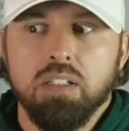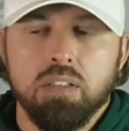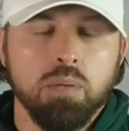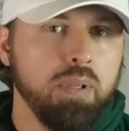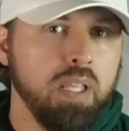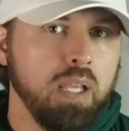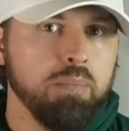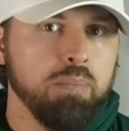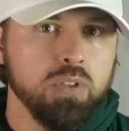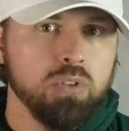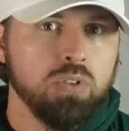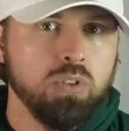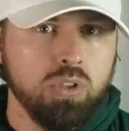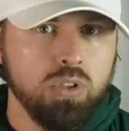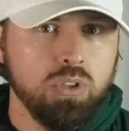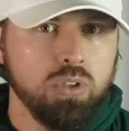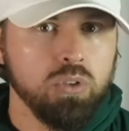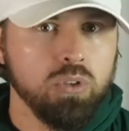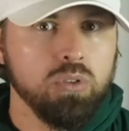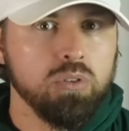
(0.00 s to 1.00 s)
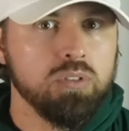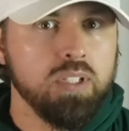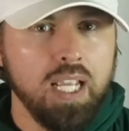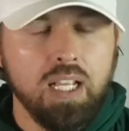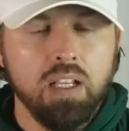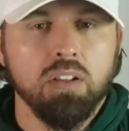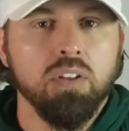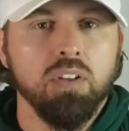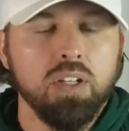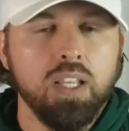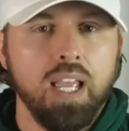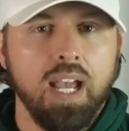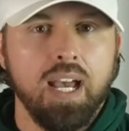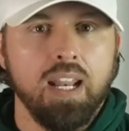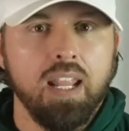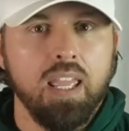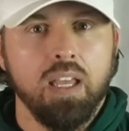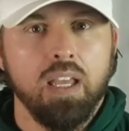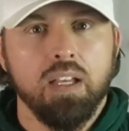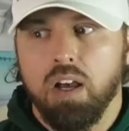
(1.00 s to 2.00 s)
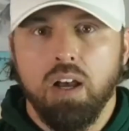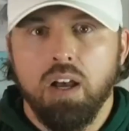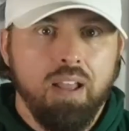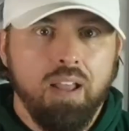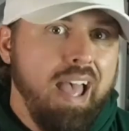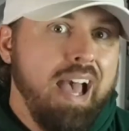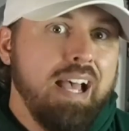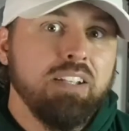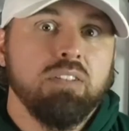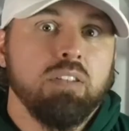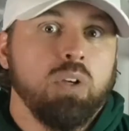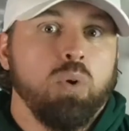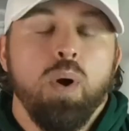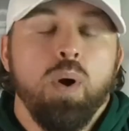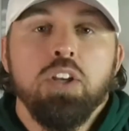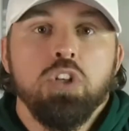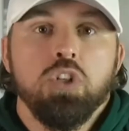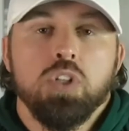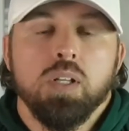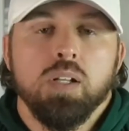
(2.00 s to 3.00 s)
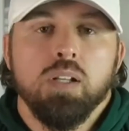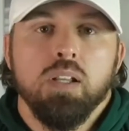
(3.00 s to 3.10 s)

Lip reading: to be able to take a look at and ask the question,